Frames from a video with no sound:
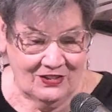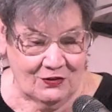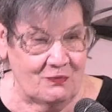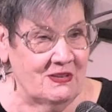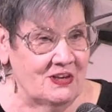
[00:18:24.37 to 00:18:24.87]

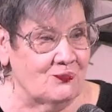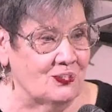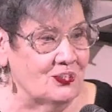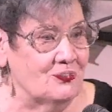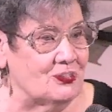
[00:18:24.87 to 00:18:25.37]
we've been
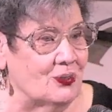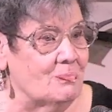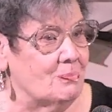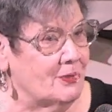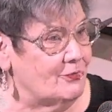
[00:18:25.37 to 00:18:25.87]
introduced to
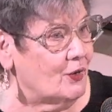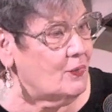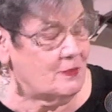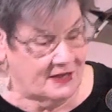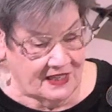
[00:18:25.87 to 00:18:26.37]
it, but before
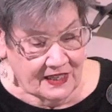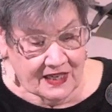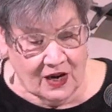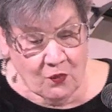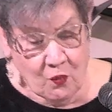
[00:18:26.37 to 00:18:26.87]
we
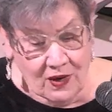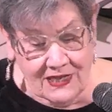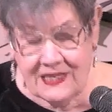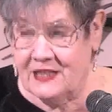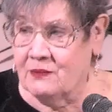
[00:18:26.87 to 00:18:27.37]
begin, I
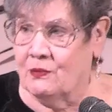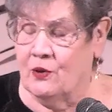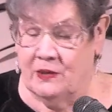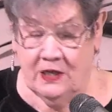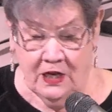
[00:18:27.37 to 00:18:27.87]
want to take a
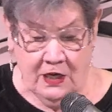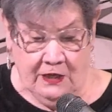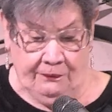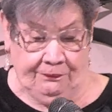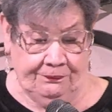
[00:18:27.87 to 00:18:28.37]
moment
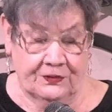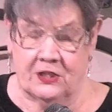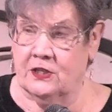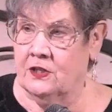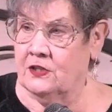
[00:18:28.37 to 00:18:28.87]

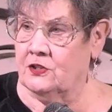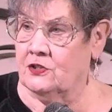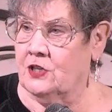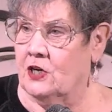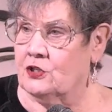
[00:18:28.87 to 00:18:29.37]
to
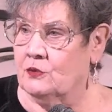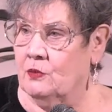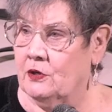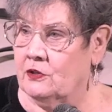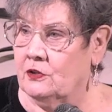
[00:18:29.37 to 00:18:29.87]
honor Dr.
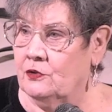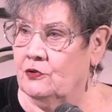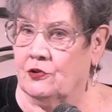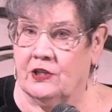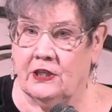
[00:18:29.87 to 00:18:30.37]
Martin
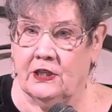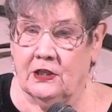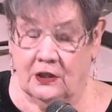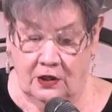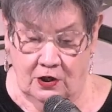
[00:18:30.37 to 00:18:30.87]
Luther
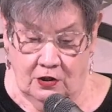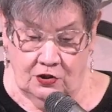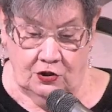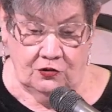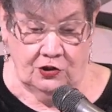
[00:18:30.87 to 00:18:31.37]
King
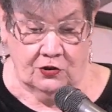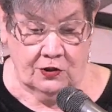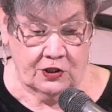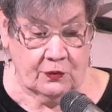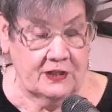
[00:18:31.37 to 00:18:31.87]
Jr.
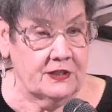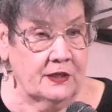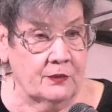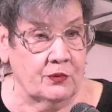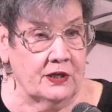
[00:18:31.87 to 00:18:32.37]
as we
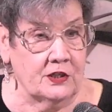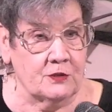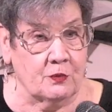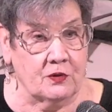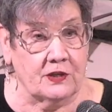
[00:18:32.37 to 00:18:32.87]
celebrate
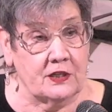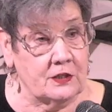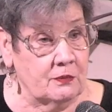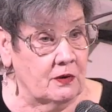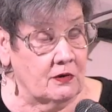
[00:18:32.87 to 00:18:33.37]
his birthday
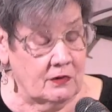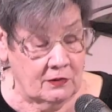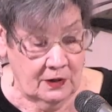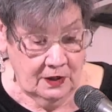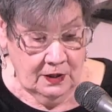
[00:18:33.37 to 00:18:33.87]
tomorrow.